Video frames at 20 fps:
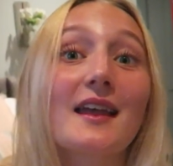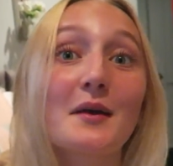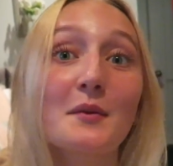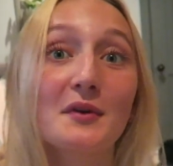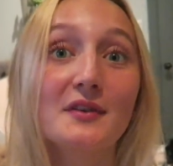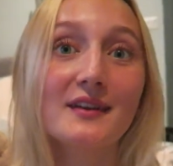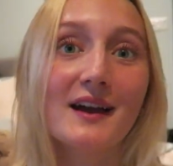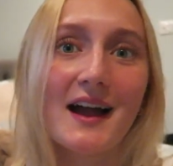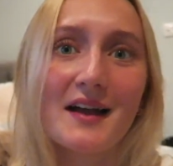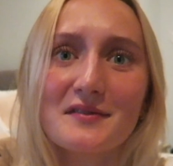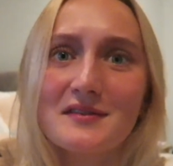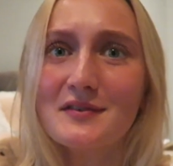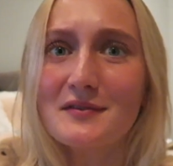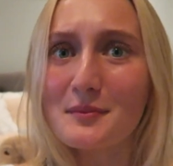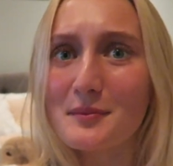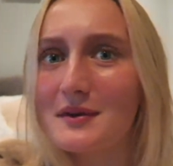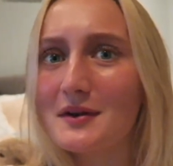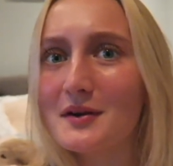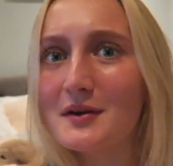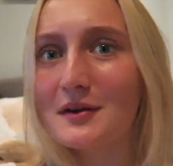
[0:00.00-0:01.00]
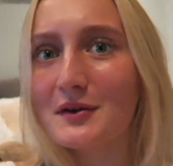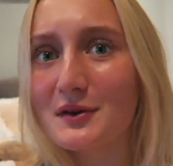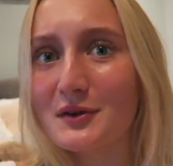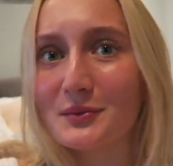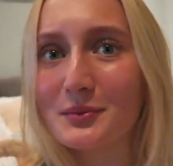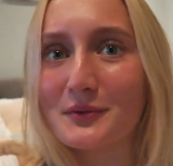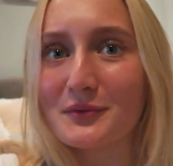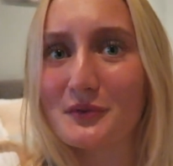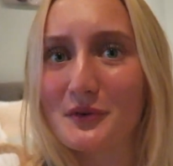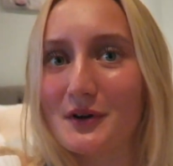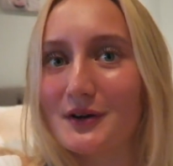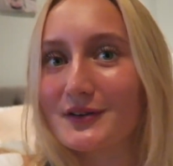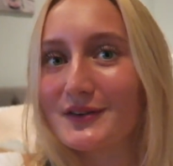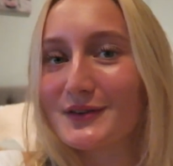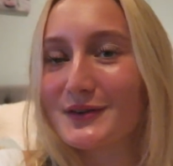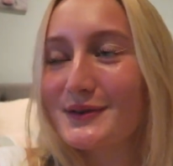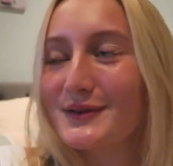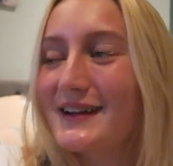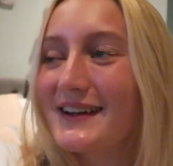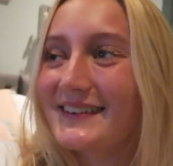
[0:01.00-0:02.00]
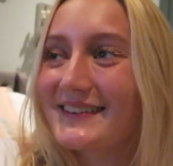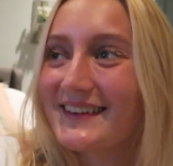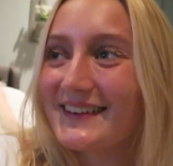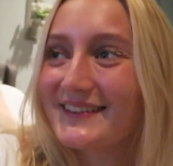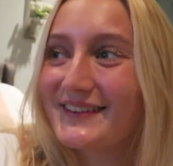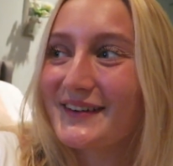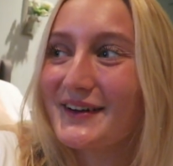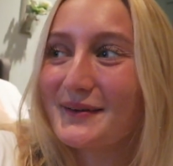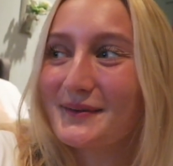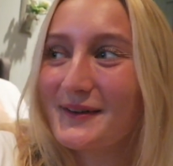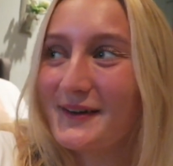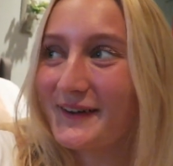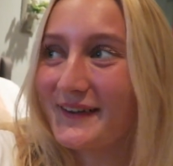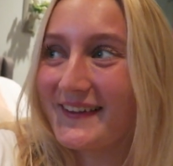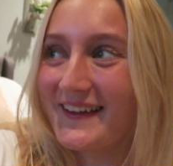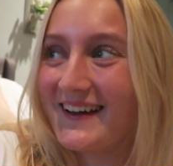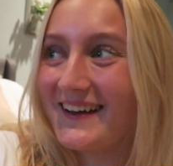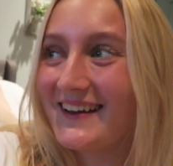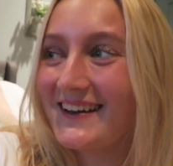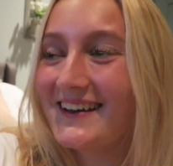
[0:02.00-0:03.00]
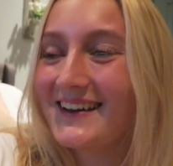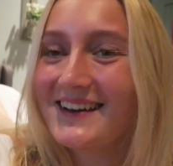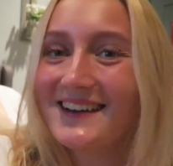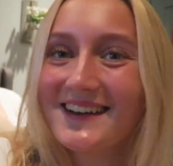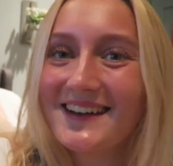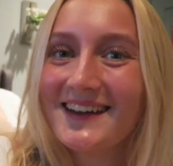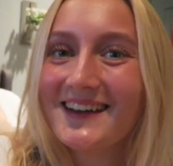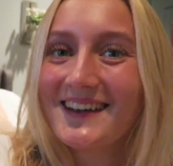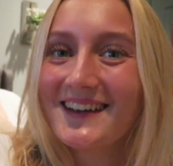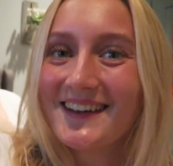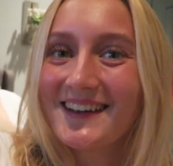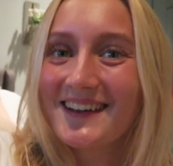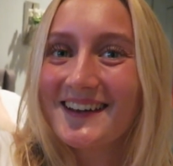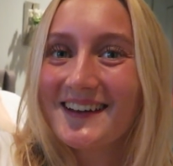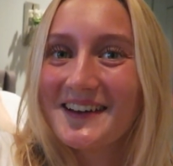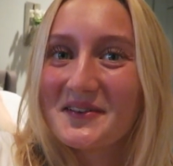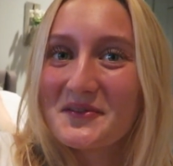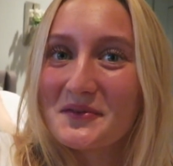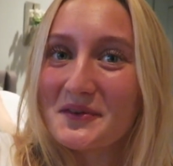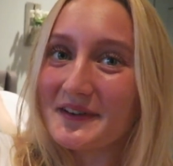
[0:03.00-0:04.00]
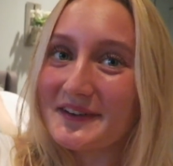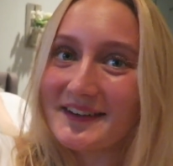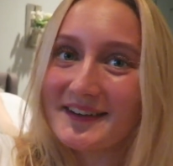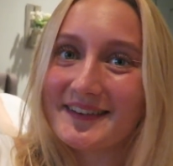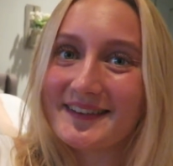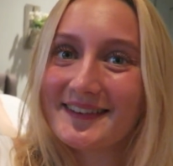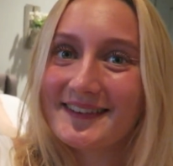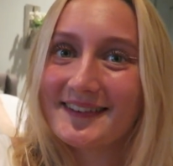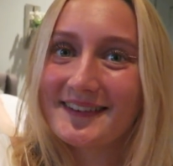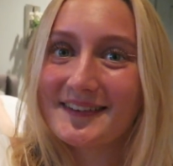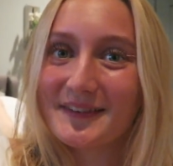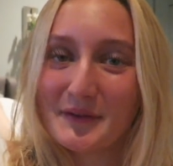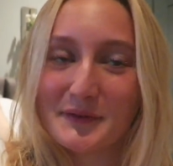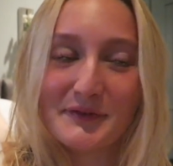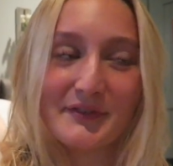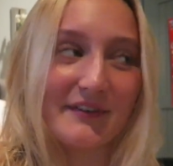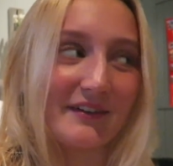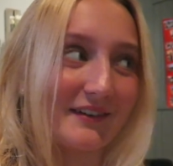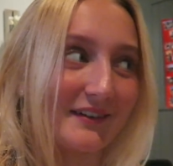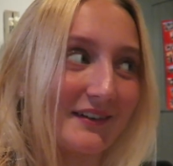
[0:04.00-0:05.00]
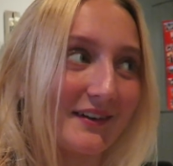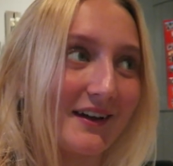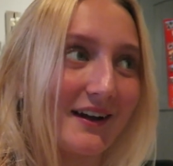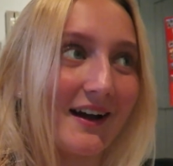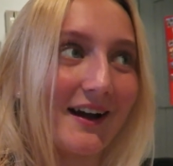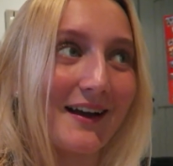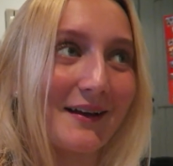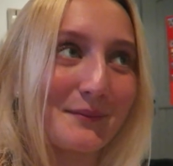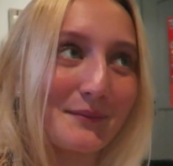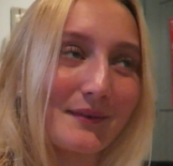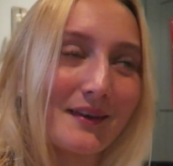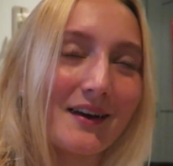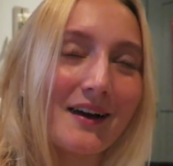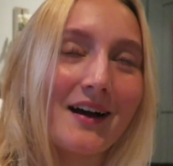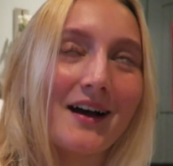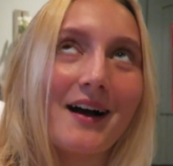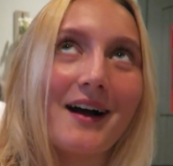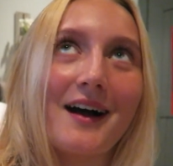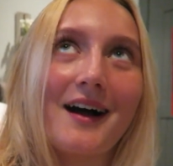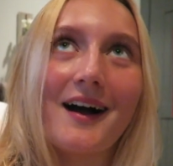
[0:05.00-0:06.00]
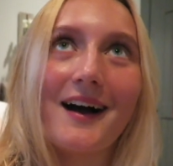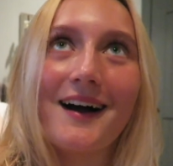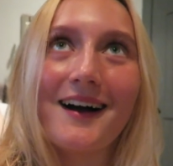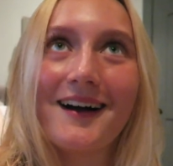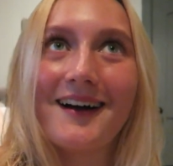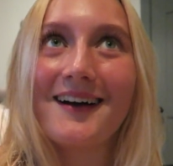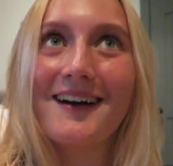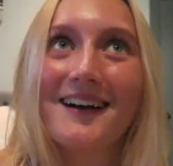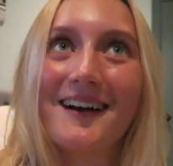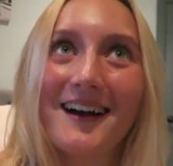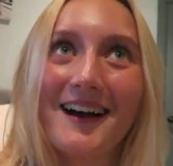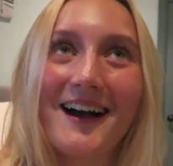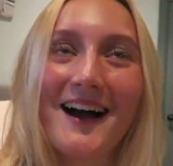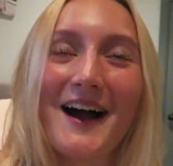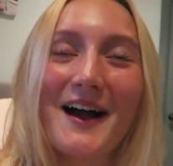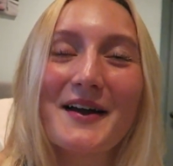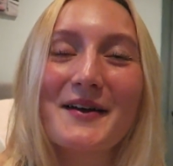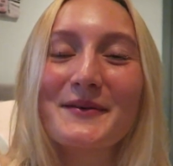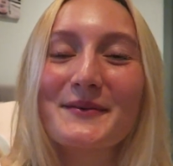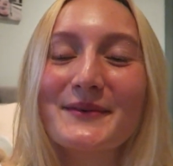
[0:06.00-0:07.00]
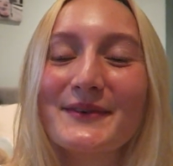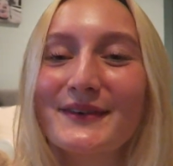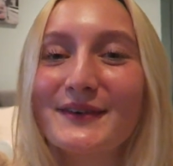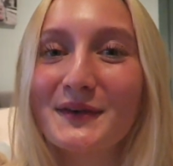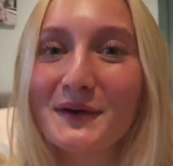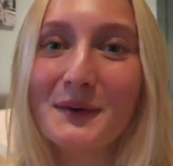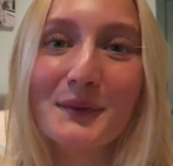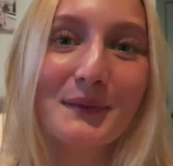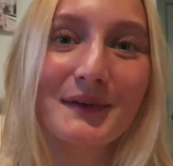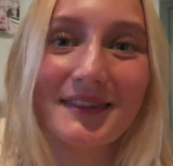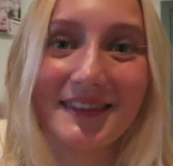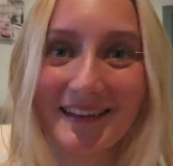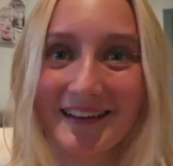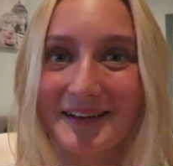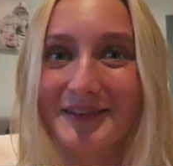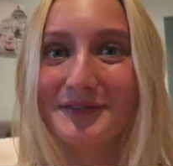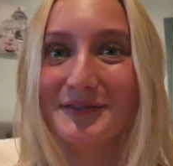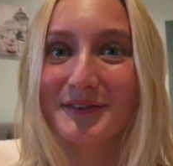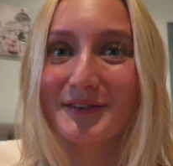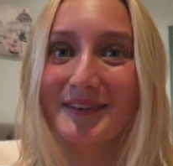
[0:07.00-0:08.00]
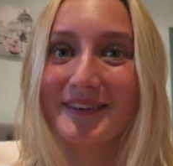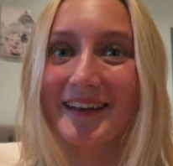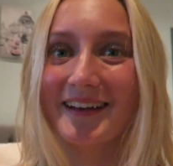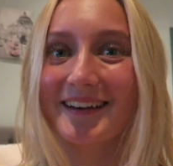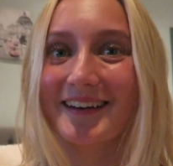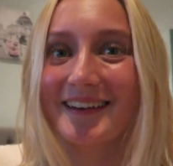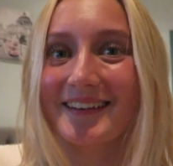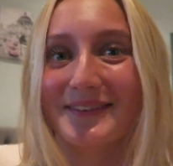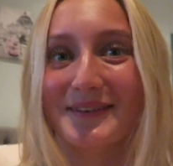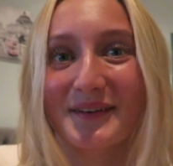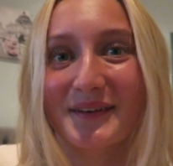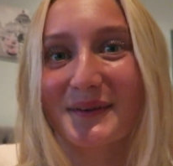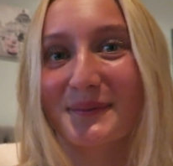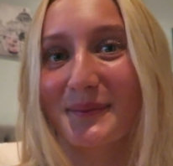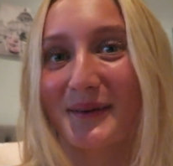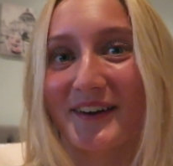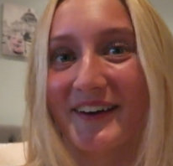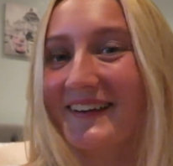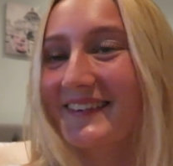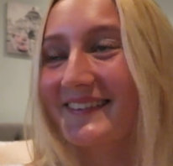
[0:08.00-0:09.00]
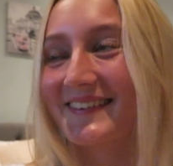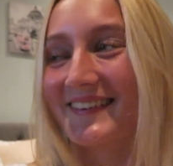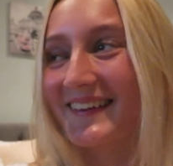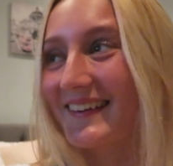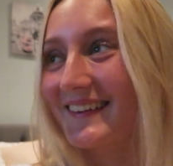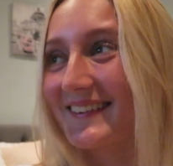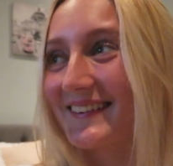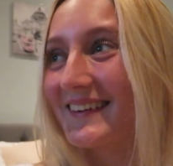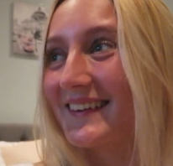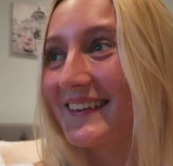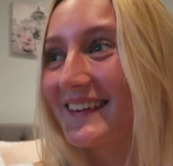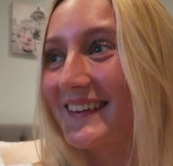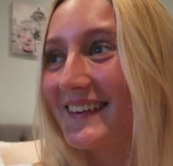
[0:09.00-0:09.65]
Which I've never been on a cruise before, so you guys get to come along on that, which is so fun. I am so thankful that I get to experience this.